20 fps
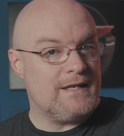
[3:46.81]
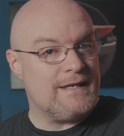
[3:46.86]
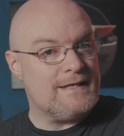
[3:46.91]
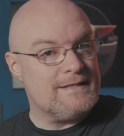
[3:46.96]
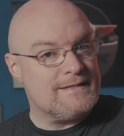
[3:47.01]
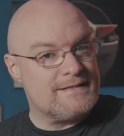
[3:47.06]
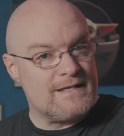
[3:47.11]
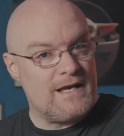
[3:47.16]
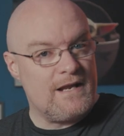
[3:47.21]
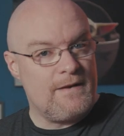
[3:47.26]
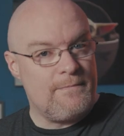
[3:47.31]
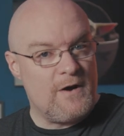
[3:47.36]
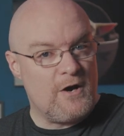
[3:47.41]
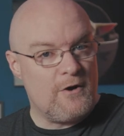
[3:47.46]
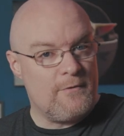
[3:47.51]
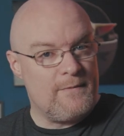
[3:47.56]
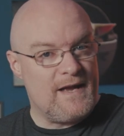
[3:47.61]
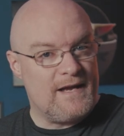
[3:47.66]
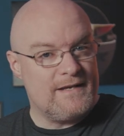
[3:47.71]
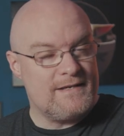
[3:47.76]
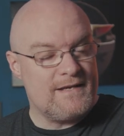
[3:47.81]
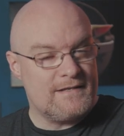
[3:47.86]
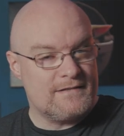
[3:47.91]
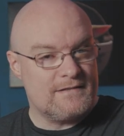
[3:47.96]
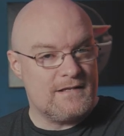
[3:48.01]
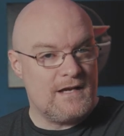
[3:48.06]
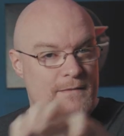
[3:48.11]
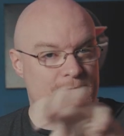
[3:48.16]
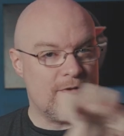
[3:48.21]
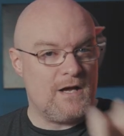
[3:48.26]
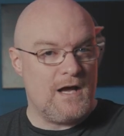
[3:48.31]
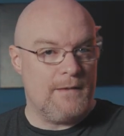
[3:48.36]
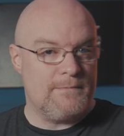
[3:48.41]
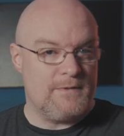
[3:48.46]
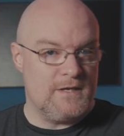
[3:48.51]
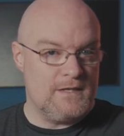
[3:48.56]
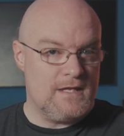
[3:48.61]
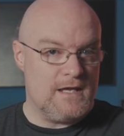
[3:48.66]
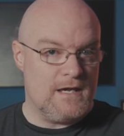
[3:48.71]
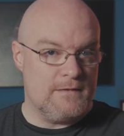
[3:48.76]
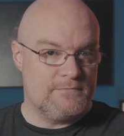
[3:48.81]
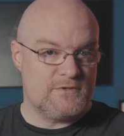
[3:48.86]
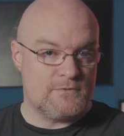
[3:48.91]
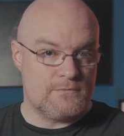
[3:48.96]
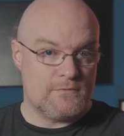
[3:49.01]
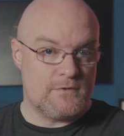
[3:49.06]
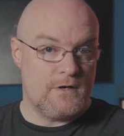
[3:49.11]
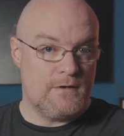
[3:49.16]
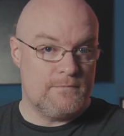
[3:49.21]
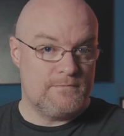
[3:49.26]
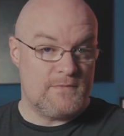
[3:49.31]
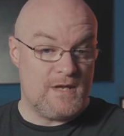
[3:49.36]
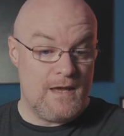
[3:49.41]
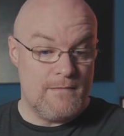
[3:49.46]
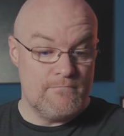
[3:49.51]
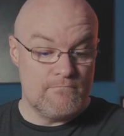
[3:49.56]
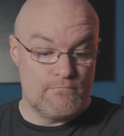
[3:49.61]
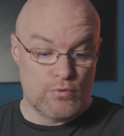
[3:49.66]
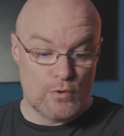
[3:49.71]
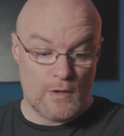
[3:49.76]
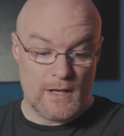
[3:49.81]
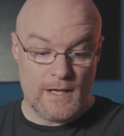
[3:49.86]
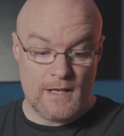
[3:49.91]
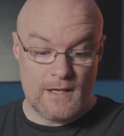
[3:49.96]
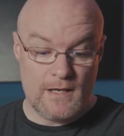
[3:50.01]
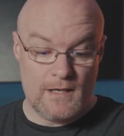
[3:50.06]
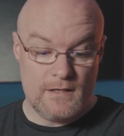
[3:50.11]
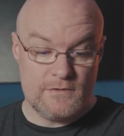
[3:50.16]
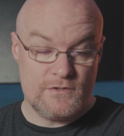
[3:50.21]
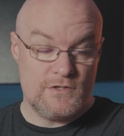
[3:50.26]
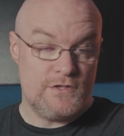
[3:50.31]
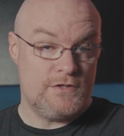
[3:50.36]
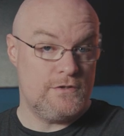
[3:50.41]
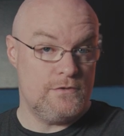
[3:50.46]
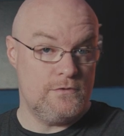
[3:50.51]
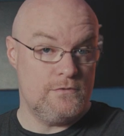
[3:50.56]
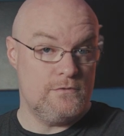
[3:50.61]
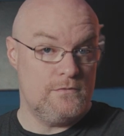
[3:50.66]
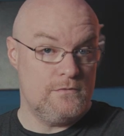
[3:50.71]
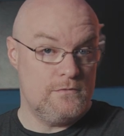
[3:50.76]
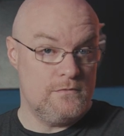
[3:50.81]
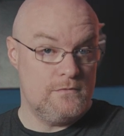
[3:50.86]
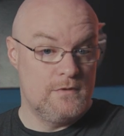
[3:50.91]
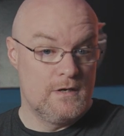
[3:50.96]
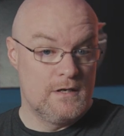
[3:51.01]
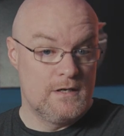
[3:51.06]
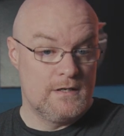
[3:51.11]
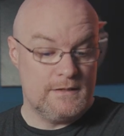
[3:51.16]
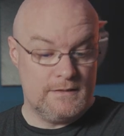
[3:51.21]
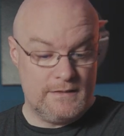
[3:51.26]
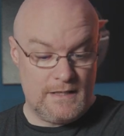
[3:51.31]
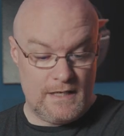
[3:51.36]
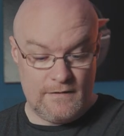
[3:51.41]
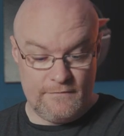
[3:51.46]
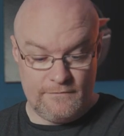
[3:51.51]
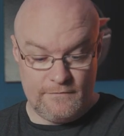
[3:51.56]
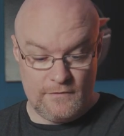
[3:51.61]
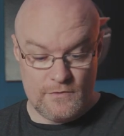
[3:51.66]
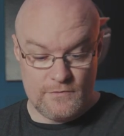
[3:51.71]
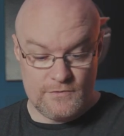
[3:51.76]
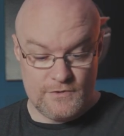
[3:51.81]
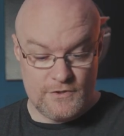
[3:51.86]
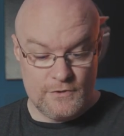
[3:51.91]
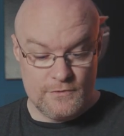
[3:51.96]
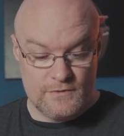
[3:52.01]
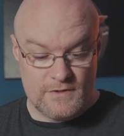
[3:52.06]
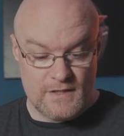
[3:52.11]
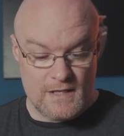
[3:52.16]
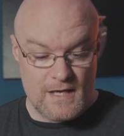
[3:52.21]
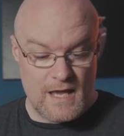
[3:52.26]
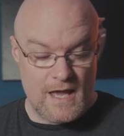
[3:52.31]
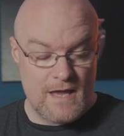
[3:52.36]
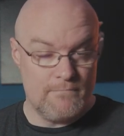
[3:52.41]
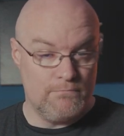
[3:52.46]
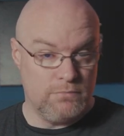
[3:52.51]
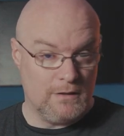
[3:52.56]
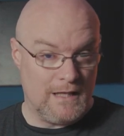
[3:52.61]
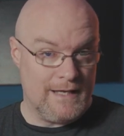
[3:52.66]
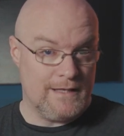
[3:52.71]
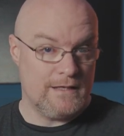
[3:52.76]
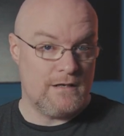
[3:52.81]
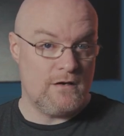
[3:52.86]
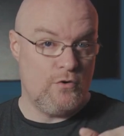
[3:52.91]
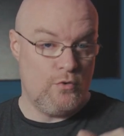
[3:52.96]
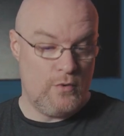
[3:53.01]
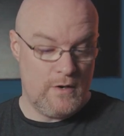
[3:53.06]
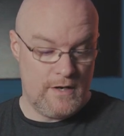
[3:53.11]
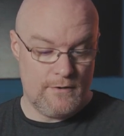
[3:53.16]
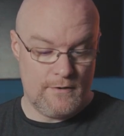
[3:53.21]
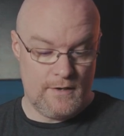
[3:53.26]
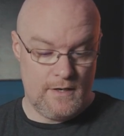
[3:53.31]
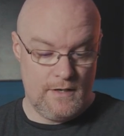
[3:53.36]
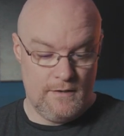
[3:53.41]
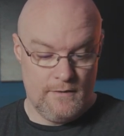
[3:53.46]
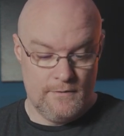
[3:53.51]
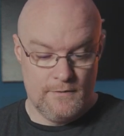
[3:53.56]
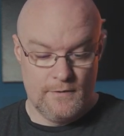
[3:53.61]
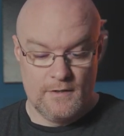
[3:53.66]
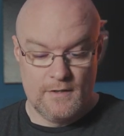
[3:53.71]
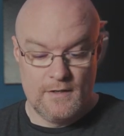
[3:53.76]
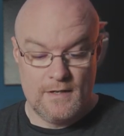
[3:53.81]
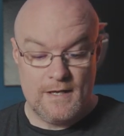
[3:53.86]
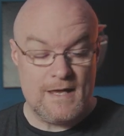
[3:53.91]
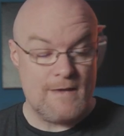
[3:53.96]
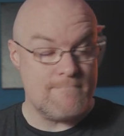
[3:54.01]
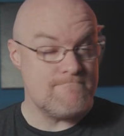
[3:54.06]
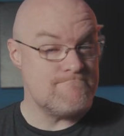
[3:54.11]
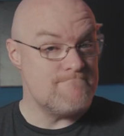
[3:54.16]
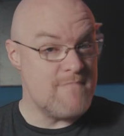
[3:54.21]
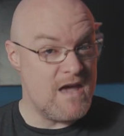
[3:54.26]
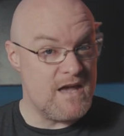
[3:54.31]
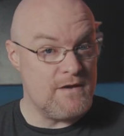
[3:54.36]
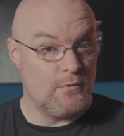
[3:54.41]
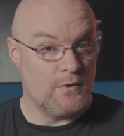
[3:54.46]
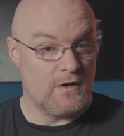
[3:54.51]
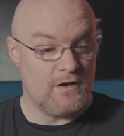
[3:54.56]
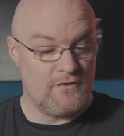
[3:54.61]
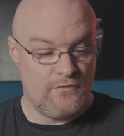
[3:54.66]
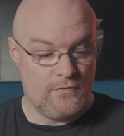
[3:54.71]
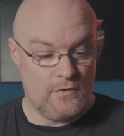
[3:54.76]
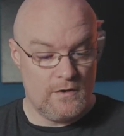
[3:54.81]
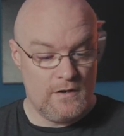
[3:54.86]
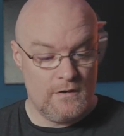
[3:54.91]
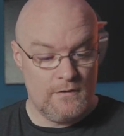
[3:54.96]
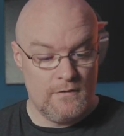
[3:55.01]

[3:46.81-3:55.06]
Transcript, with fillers: it inside of Power BI desktop, copying the M script and bringing it to data flows using a blank query it may work for